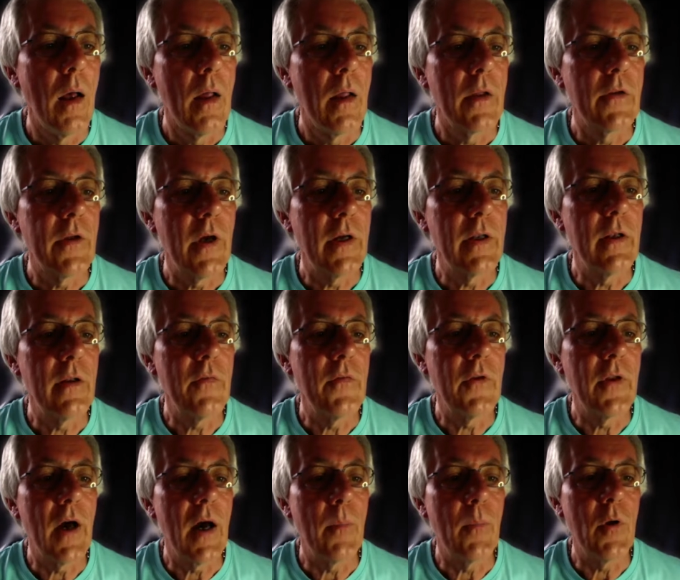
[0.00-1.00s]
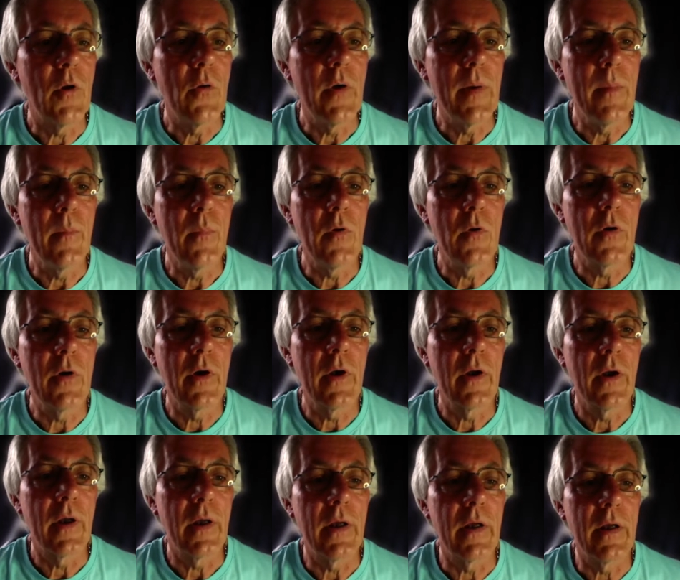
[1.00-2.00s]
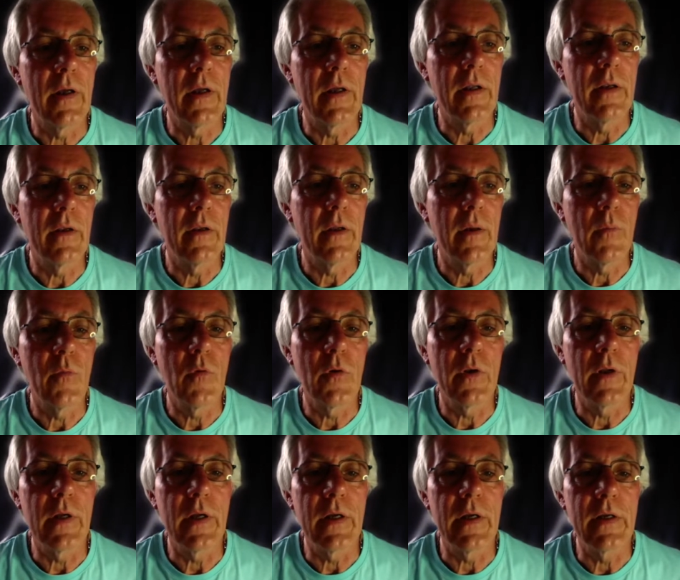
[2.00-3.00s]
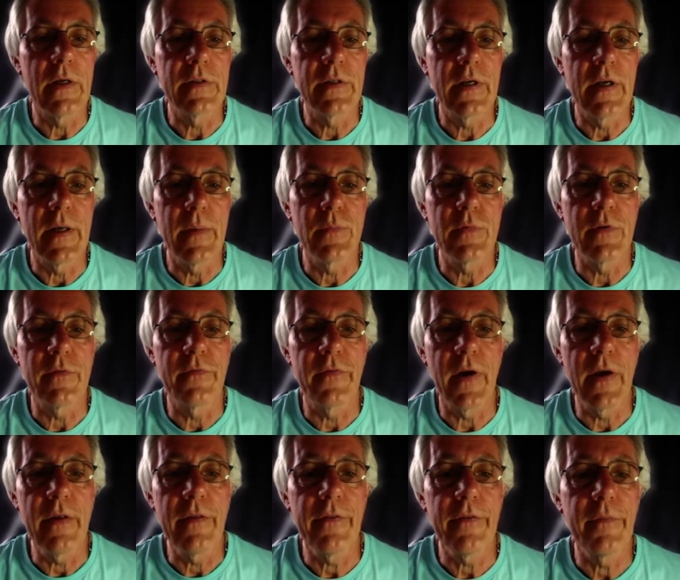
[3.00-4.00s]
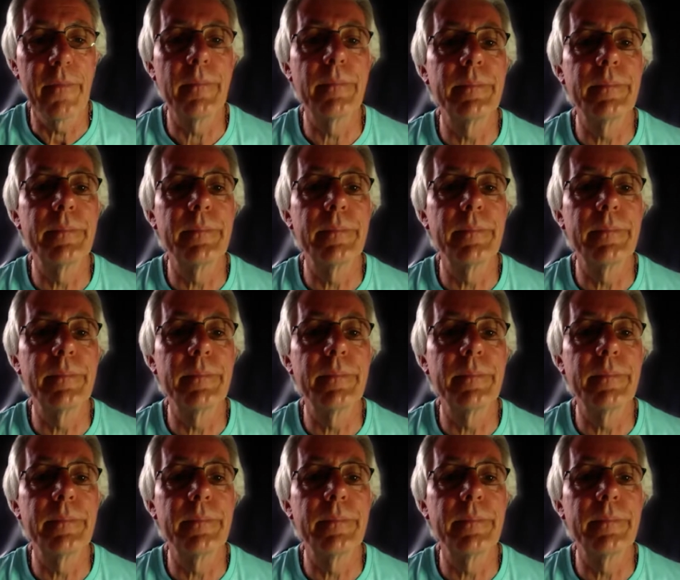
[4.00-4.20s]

The title of the dark blue hymn book in Hebron is Hymns of Faith.